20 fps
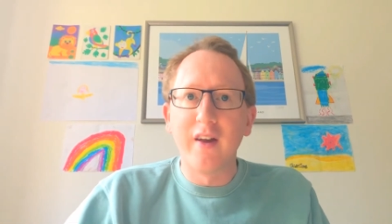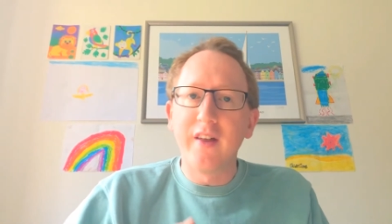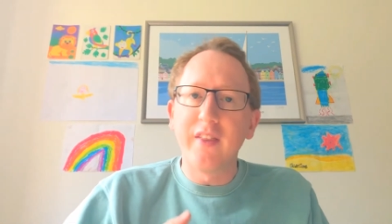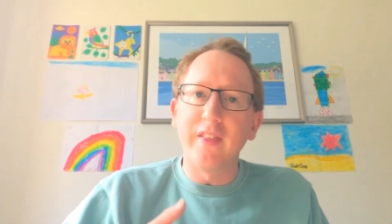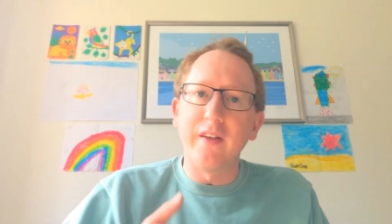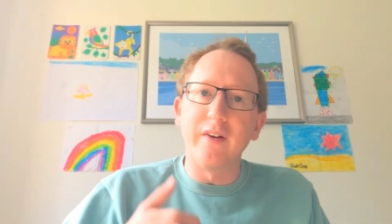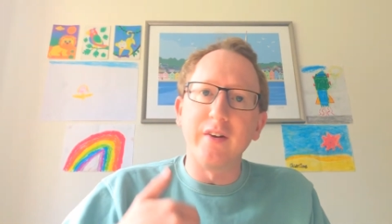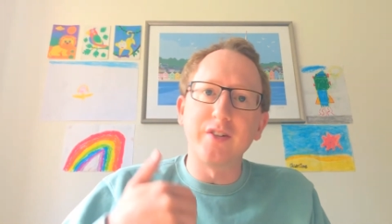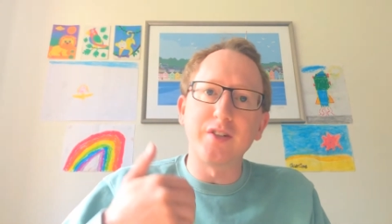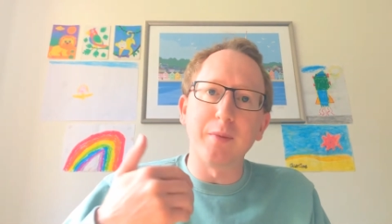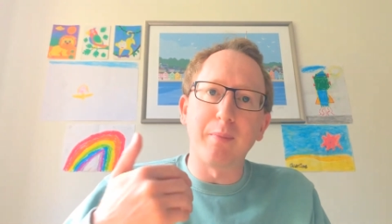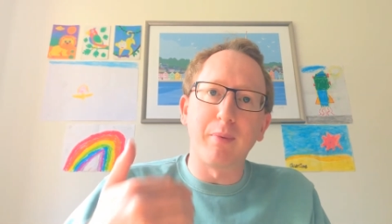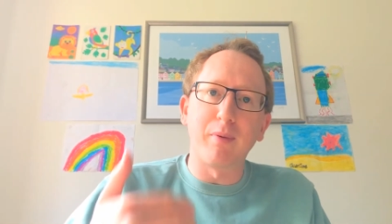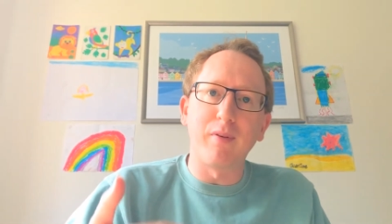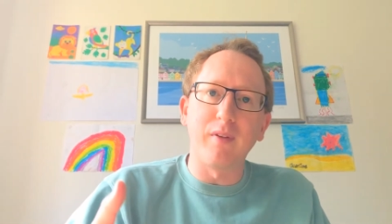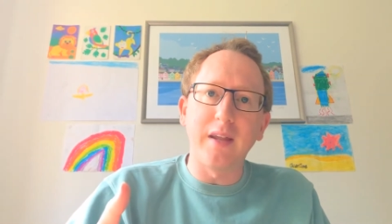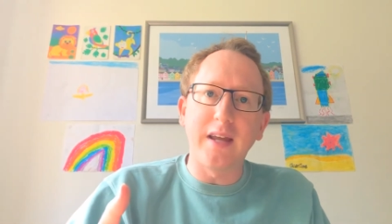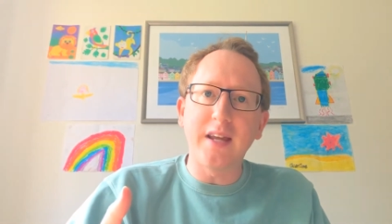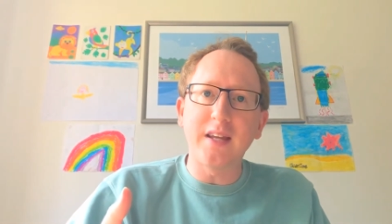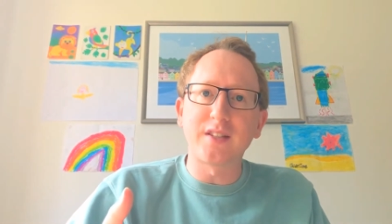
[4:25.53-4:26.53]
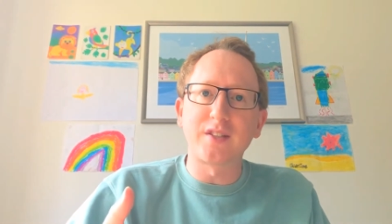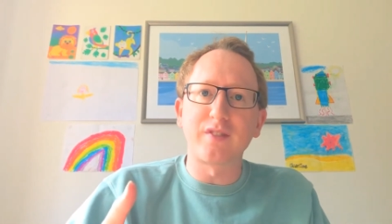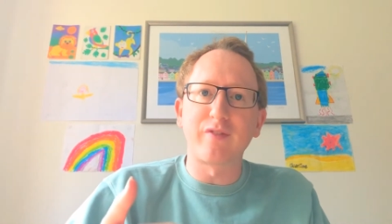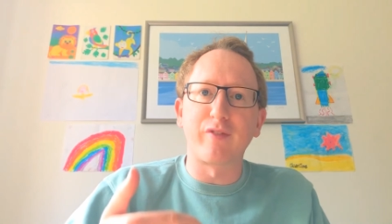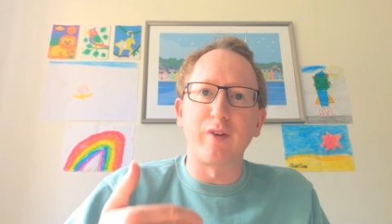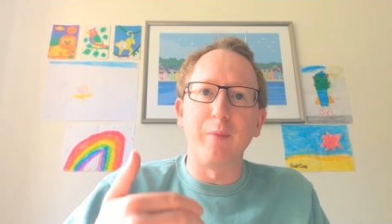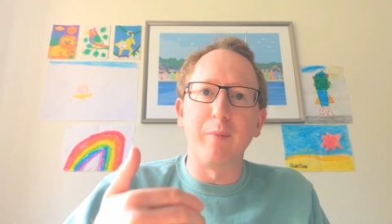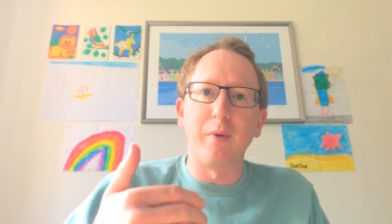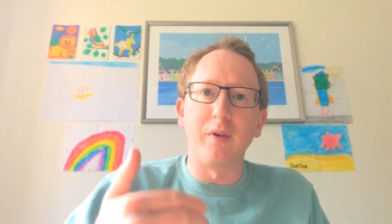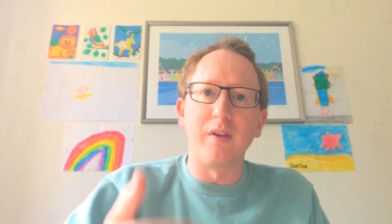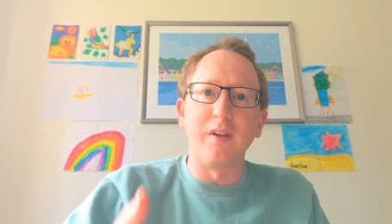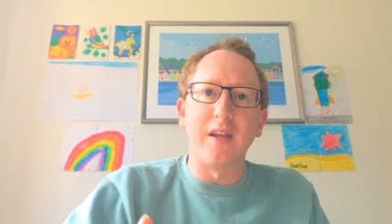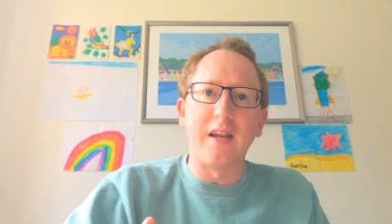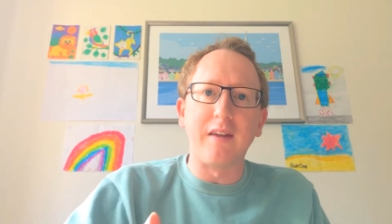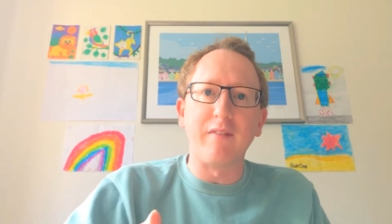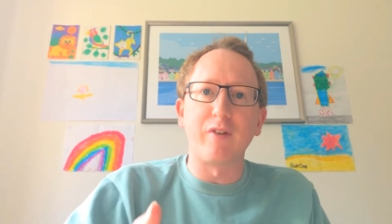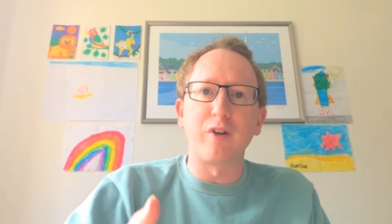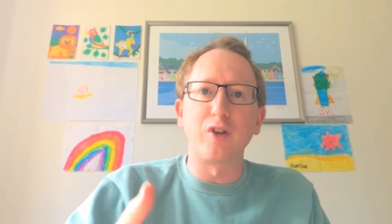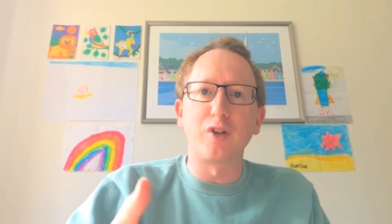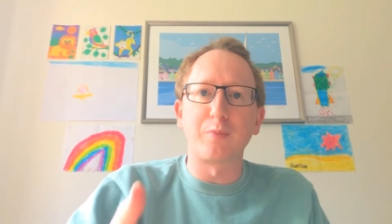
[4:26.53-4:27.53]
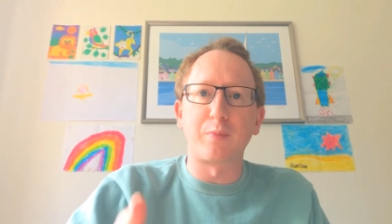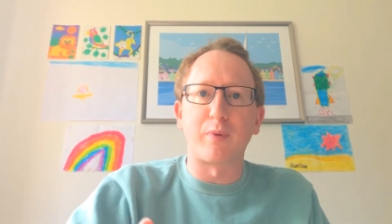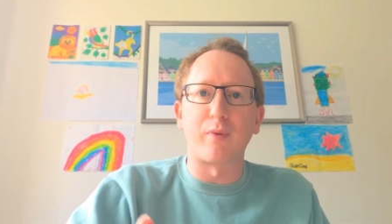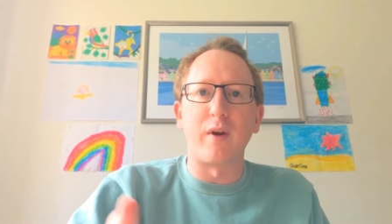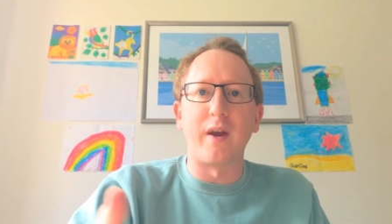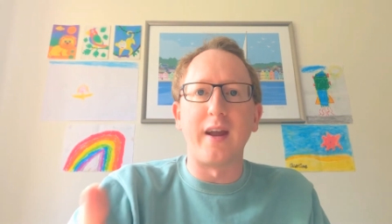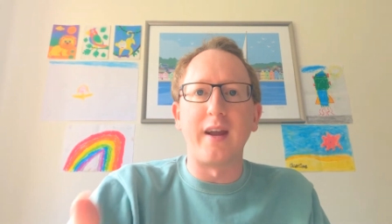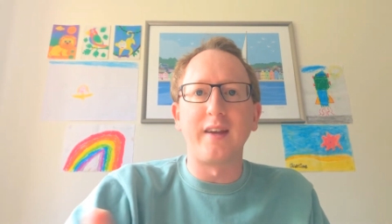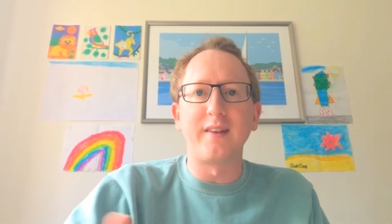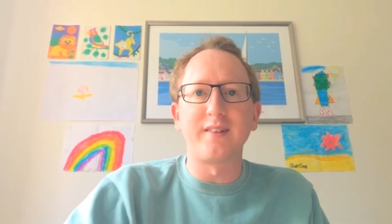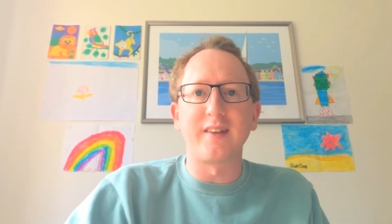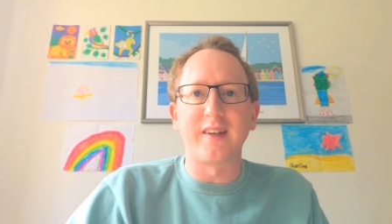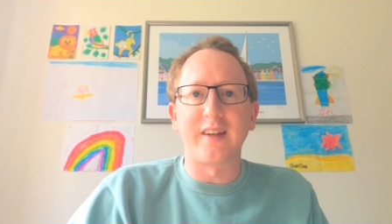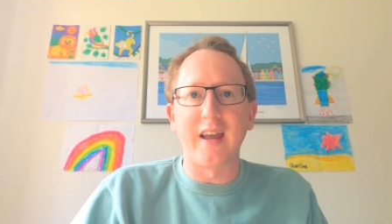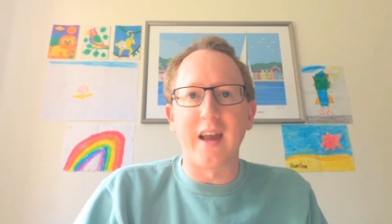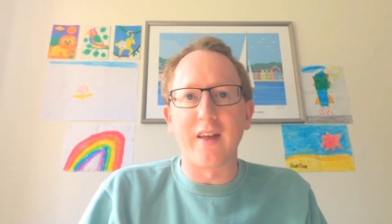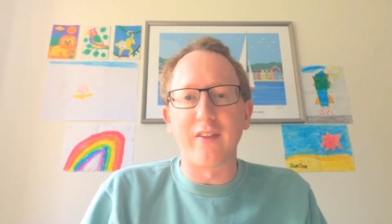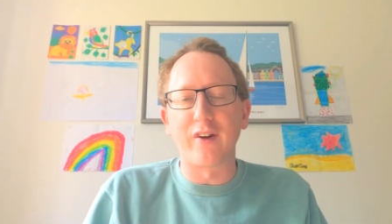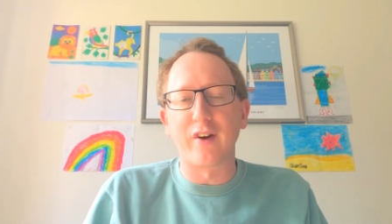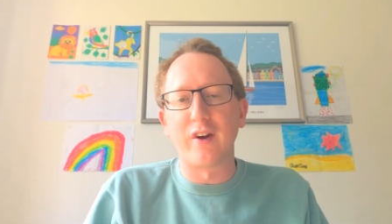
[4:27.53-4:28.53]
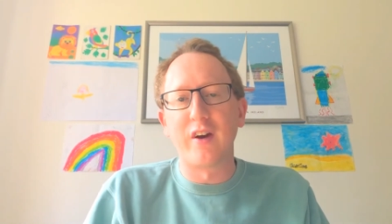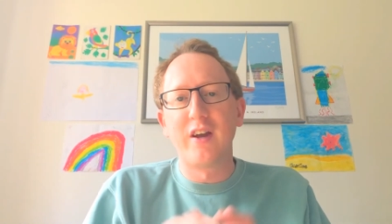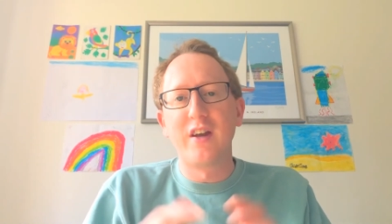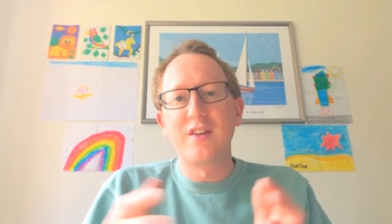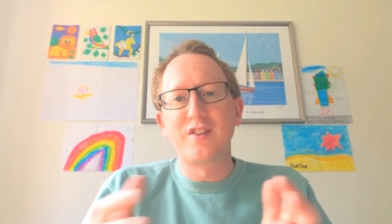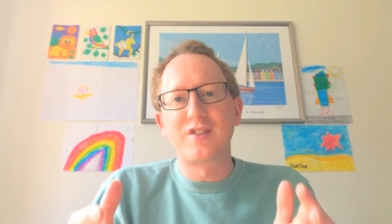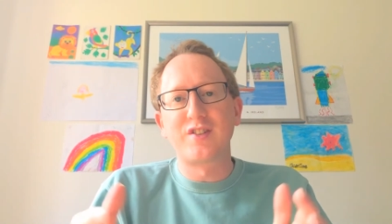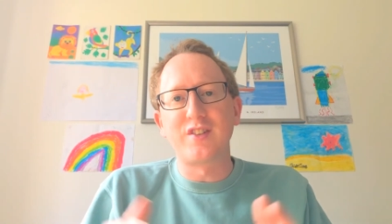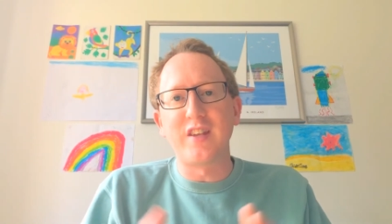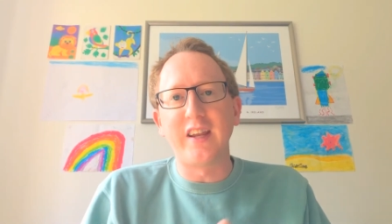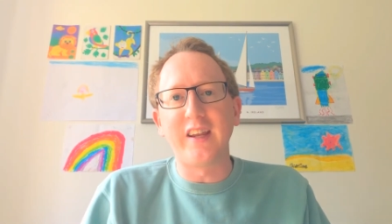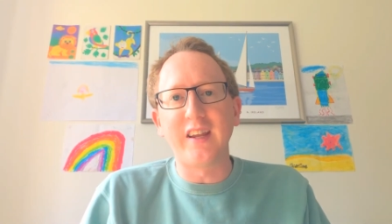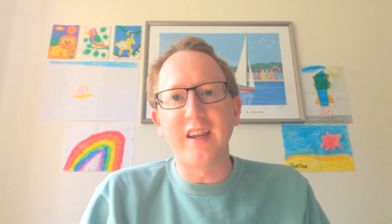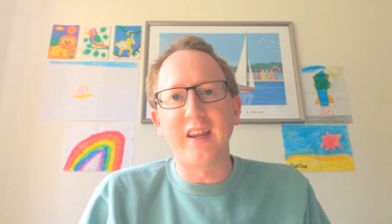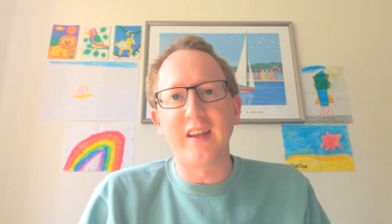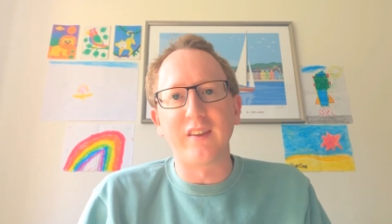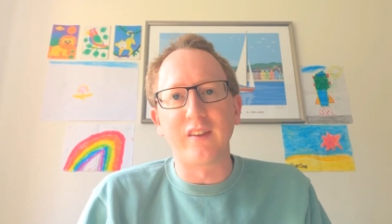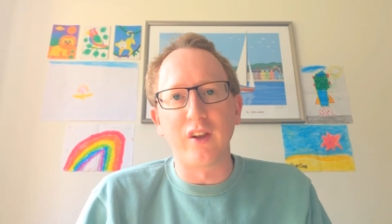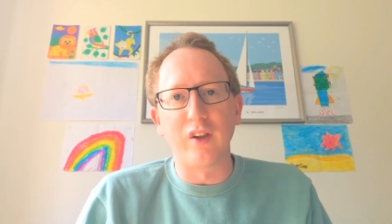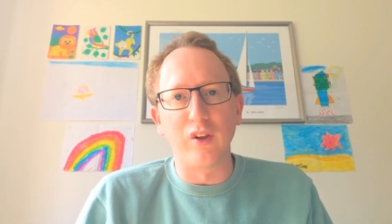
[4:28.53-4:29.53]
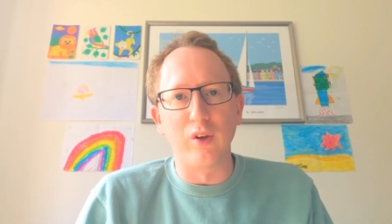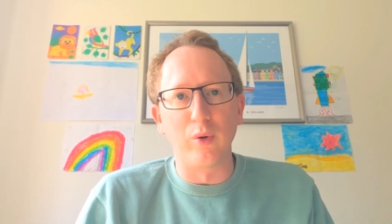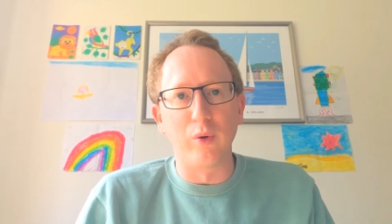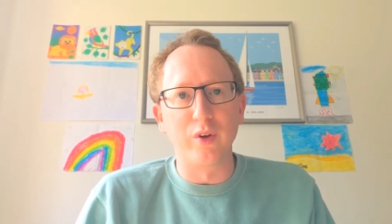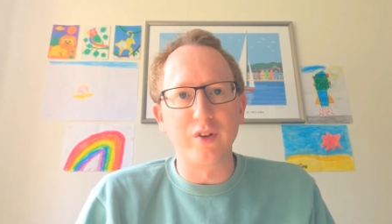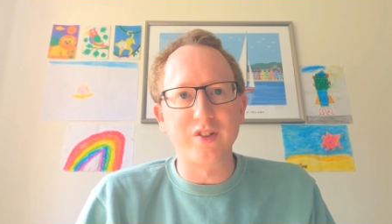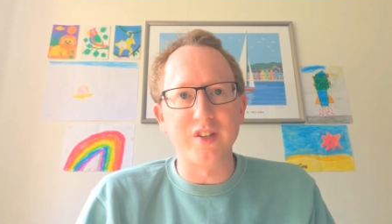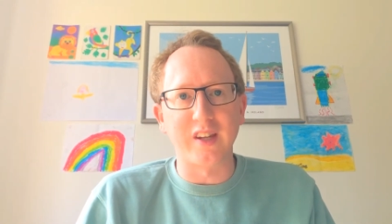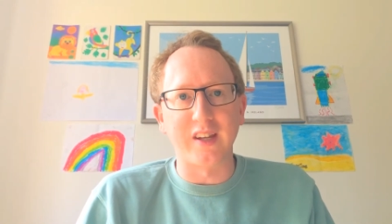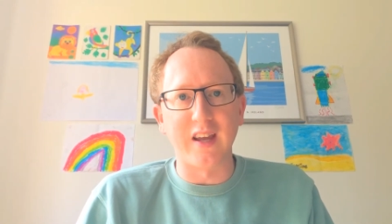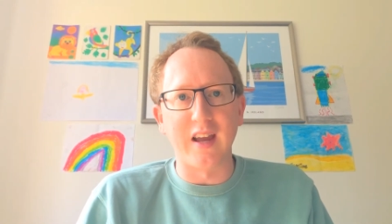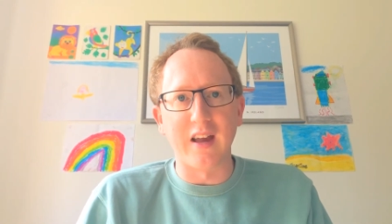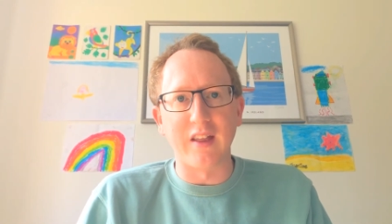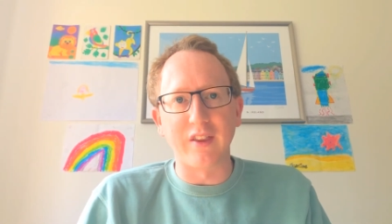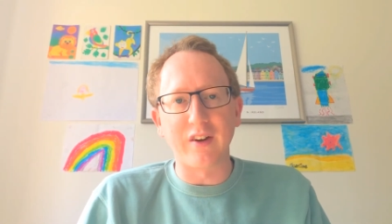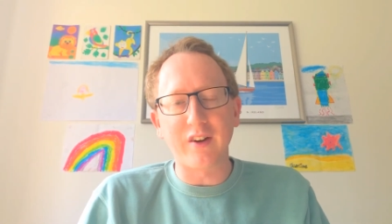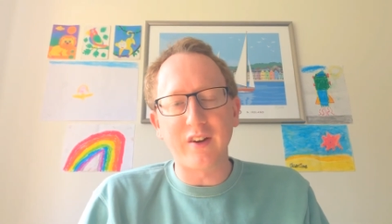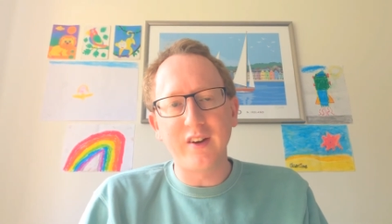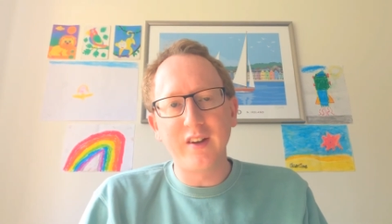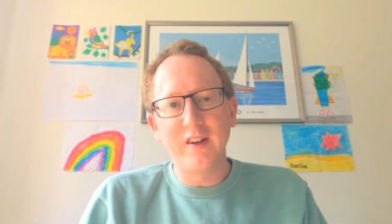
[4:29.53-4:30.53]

There is a place for believers praying together, seeking the Lord together.